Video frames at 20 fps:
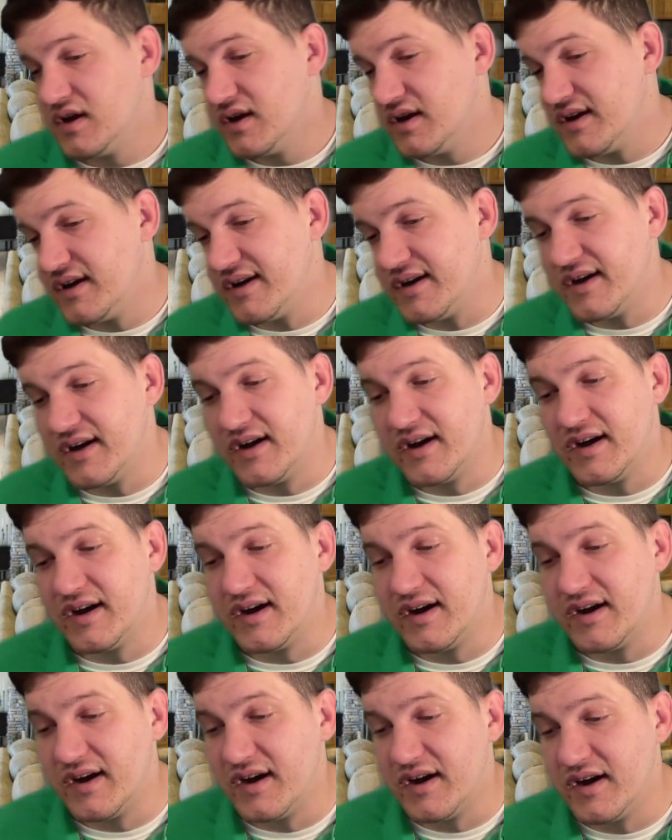
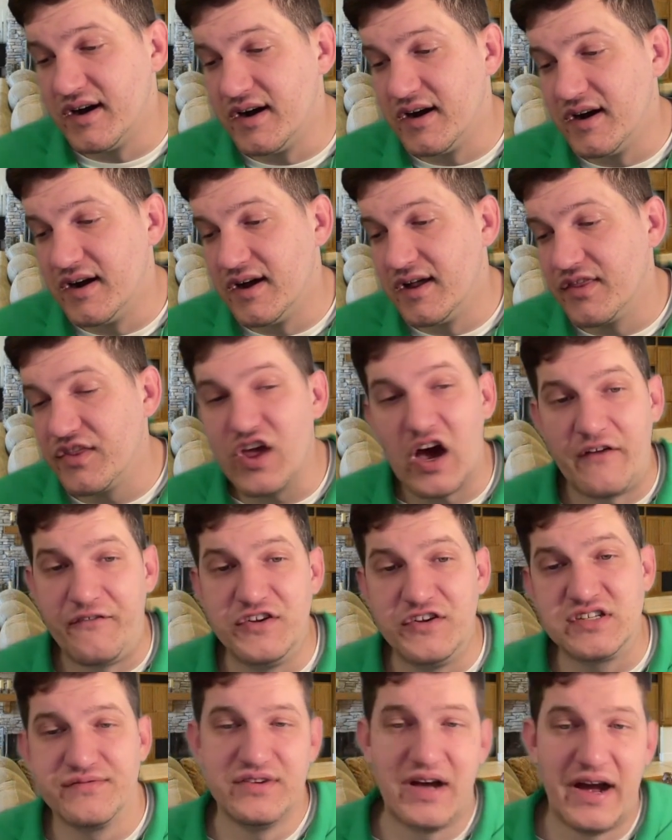The
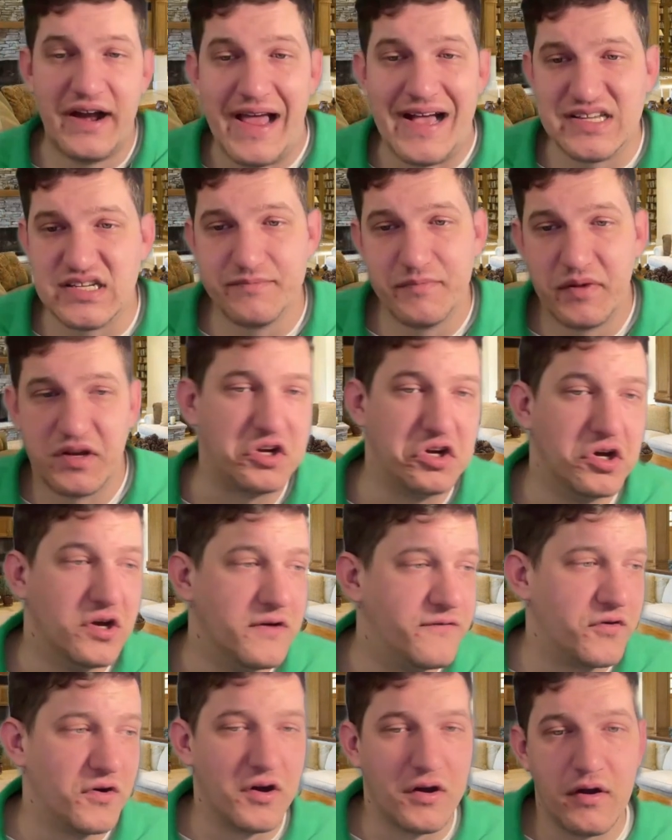offensive line hasn't been good
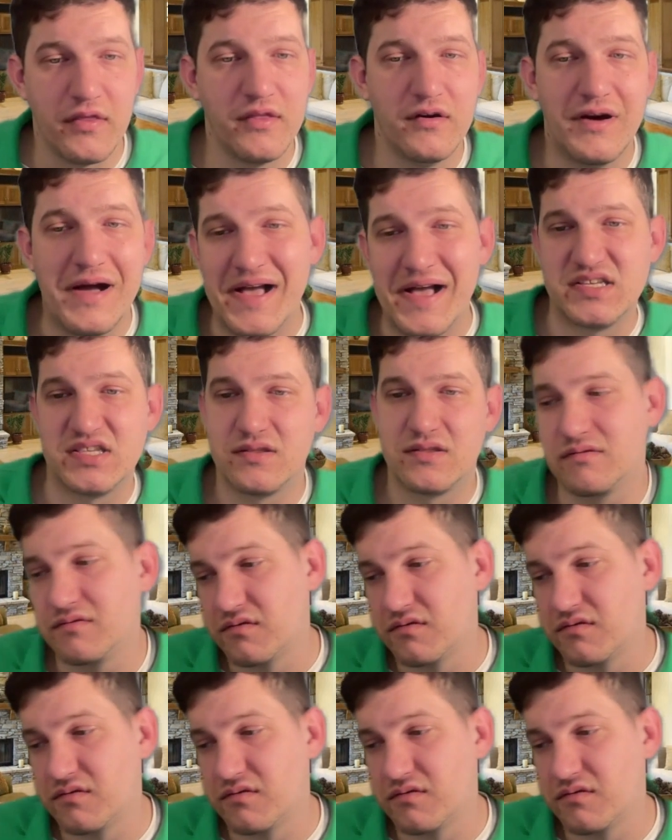for the last